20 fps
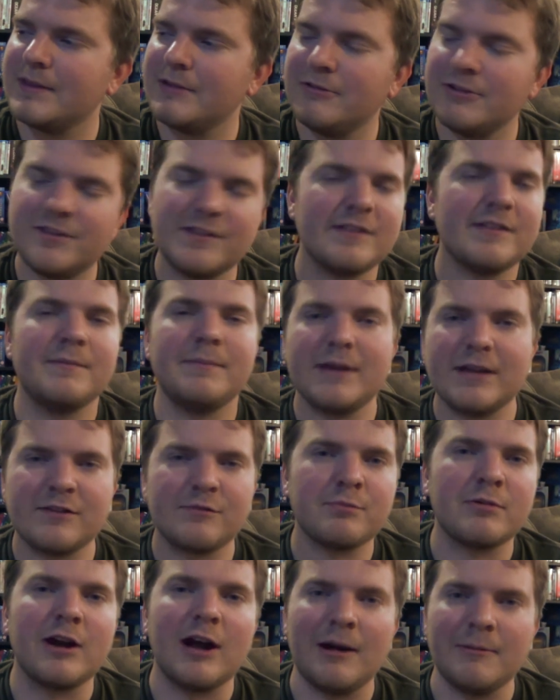Which is the
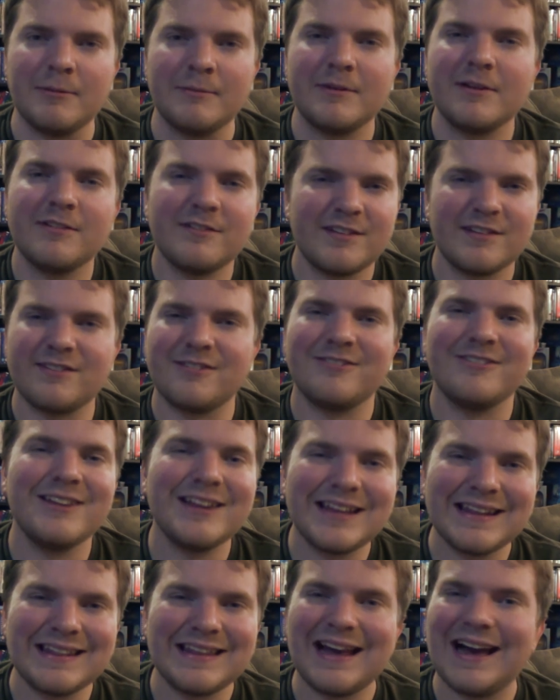biggest problem. There's just
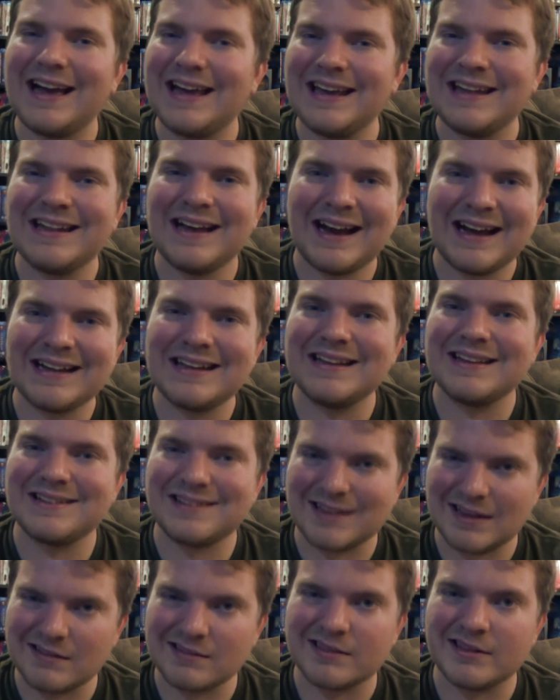really not an
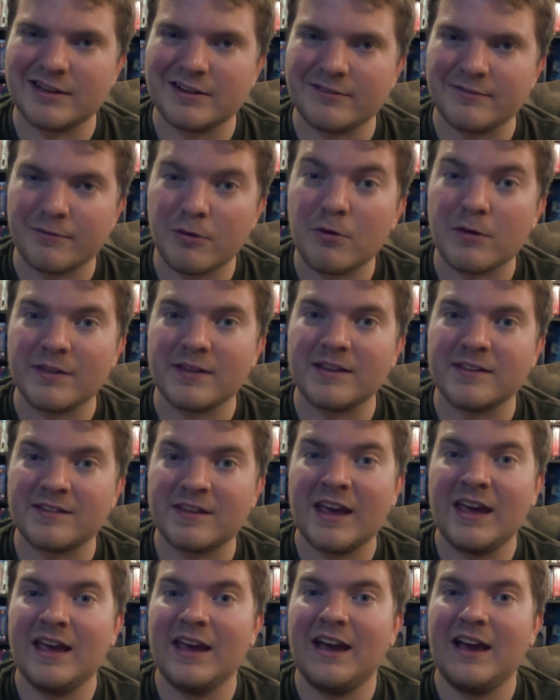audience out there for this.